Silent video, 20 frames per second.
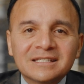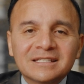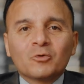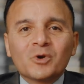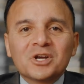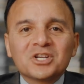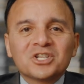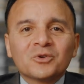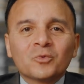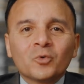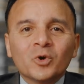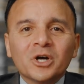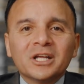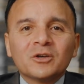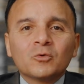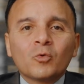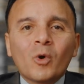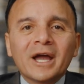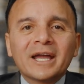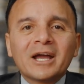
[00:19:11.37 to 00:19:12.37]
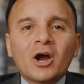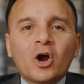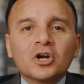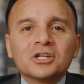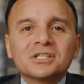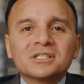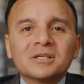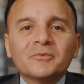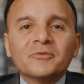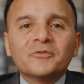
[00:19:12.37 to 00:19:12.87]
Question 1, why are
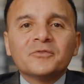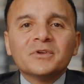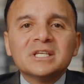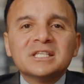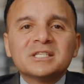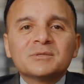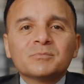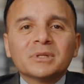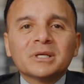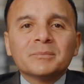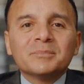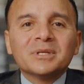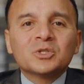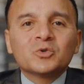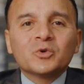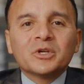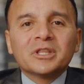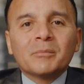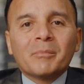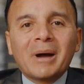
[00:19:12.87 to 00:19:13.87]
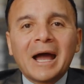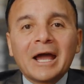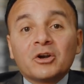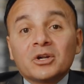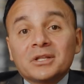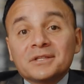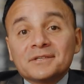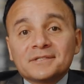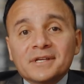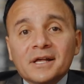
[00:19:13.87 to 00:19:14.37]
some fees split between the buyer
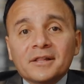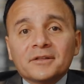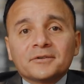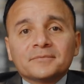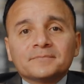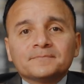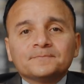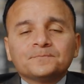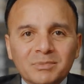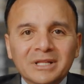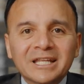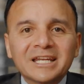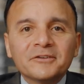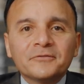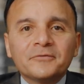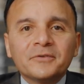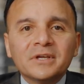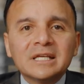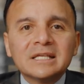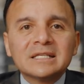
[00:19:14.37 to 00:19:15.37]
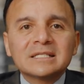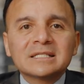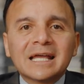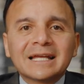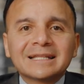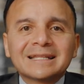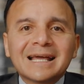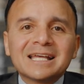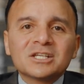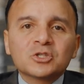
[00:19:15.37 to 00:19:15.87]
and the seller? Splitting fees
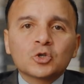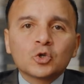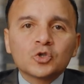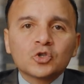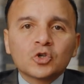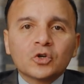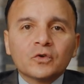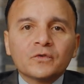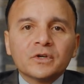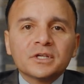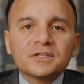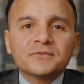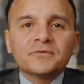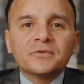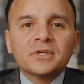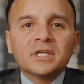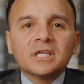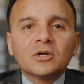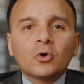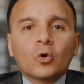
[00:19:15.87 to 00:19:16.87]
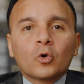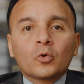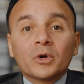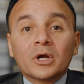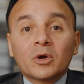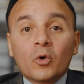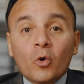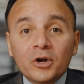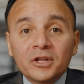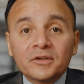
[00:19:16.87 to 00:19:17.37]
like the escrow service fee or
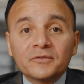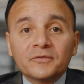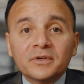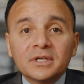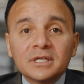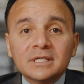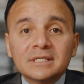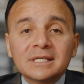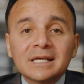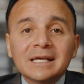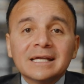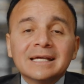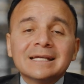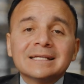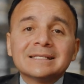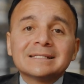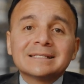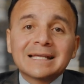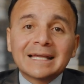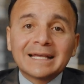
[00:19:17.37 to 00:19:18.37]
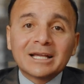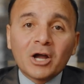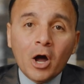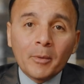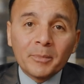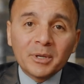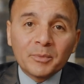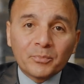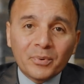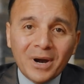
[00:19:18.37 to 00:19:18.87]
recording fees is a
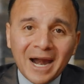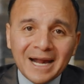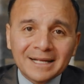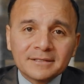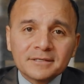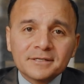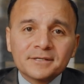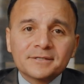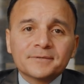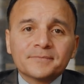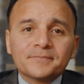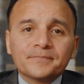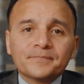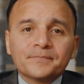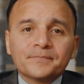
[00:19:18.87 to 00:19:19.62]
common practice.